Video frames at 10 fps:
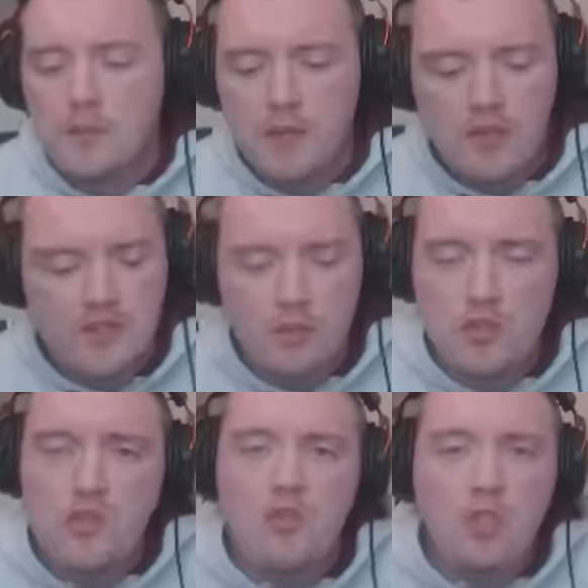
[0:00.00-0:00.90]
because it was
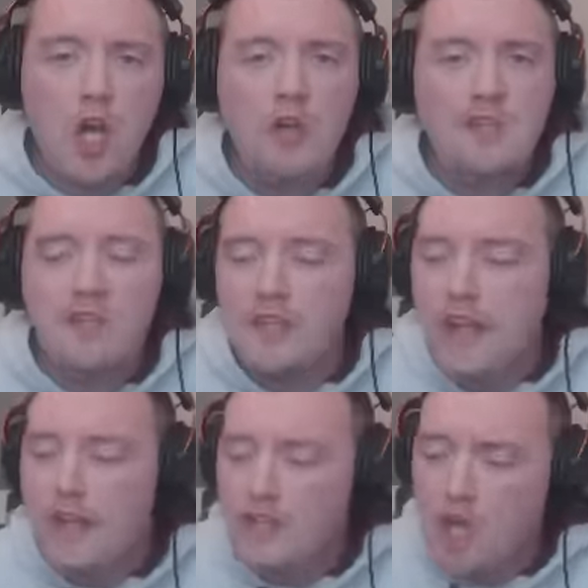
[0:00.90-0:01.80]
just constant
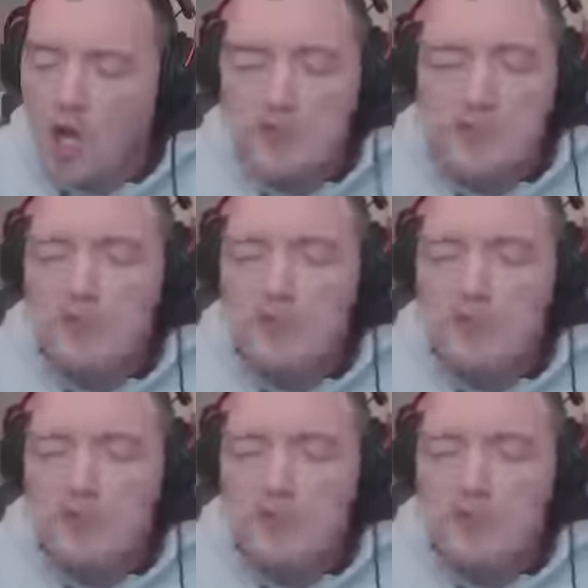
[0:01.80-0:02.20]
hate, constant